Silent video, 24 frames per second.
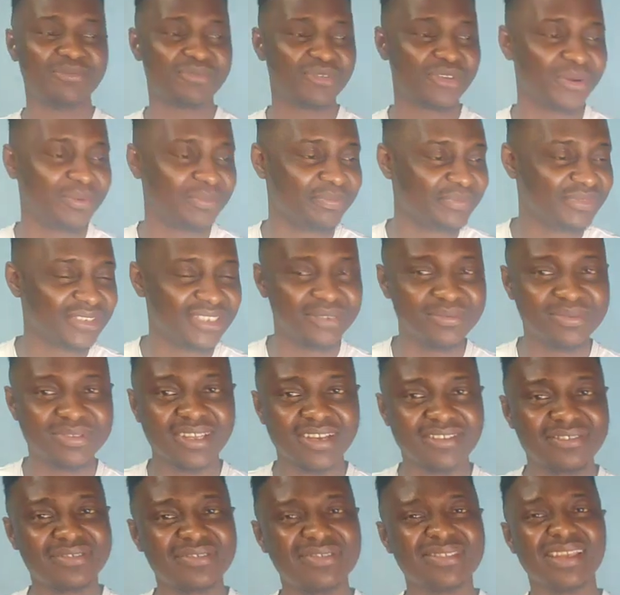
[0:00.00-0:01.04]
from James
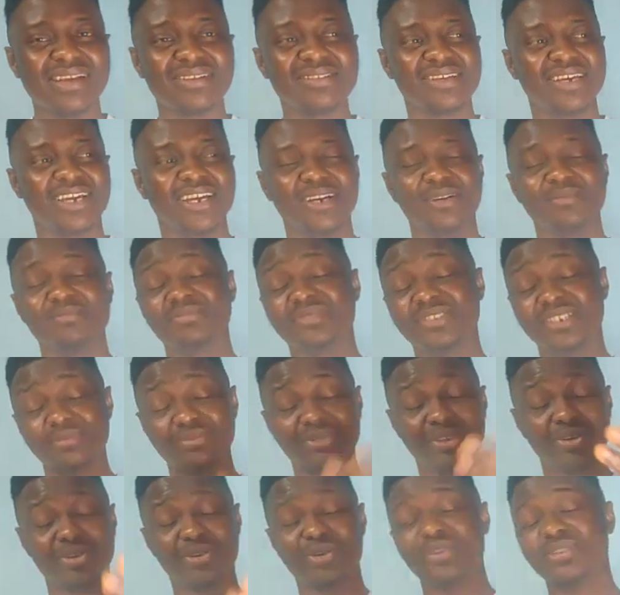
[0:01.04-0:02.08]

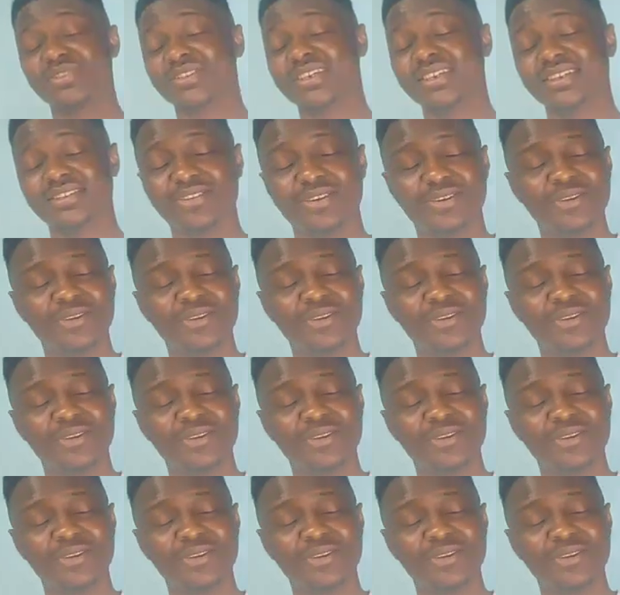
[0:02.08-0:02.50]
Tarkowski.